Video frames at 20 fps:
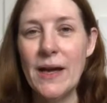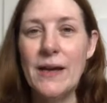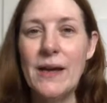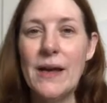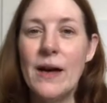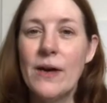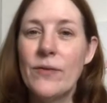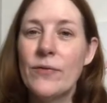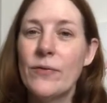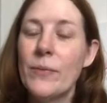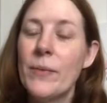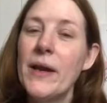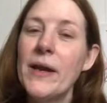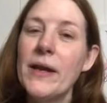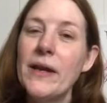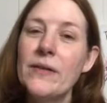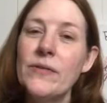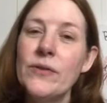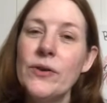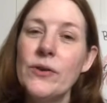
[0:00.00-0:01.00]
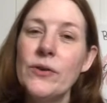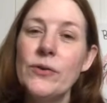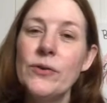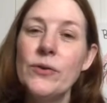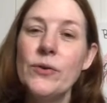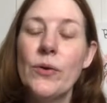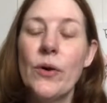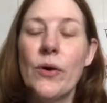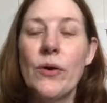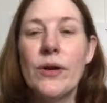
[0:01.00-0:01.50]
Now for many of you,
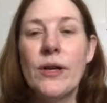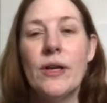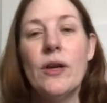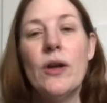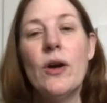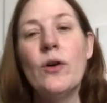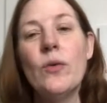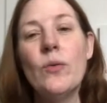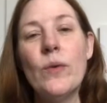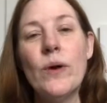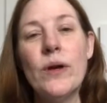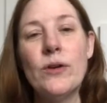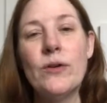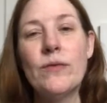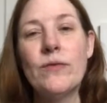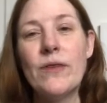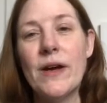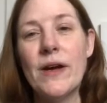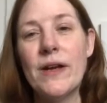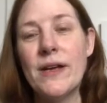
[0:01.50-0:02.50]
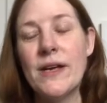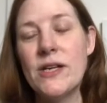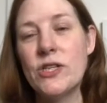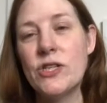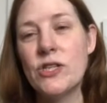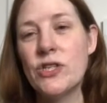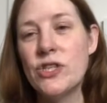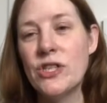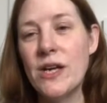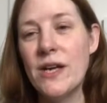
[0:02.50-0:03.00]
you already know what your
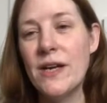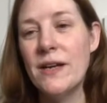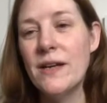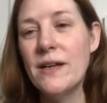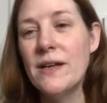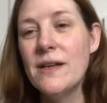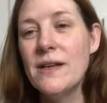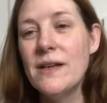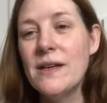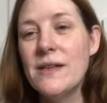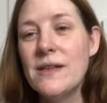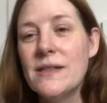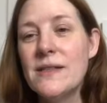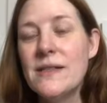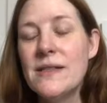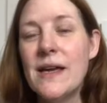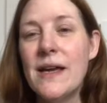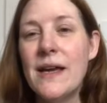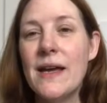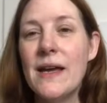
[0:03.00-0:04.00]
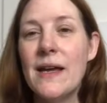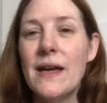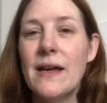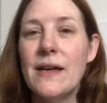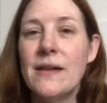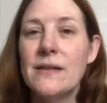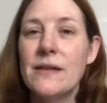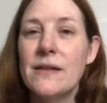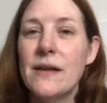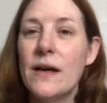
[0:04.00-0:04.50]
foundation shade is
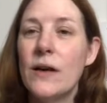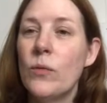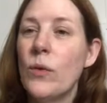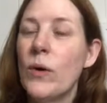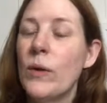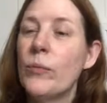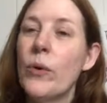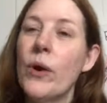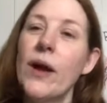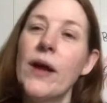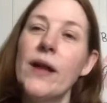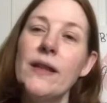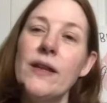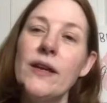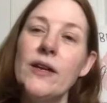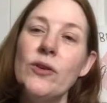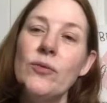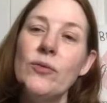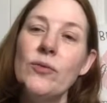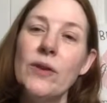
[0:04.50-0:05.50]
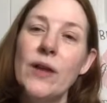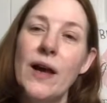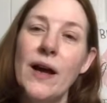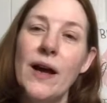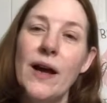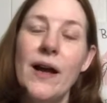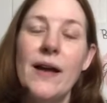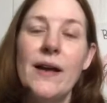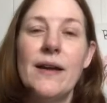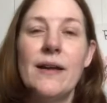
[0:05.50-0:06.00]
and what brand that you
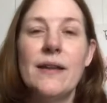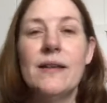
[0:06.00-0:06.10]
like,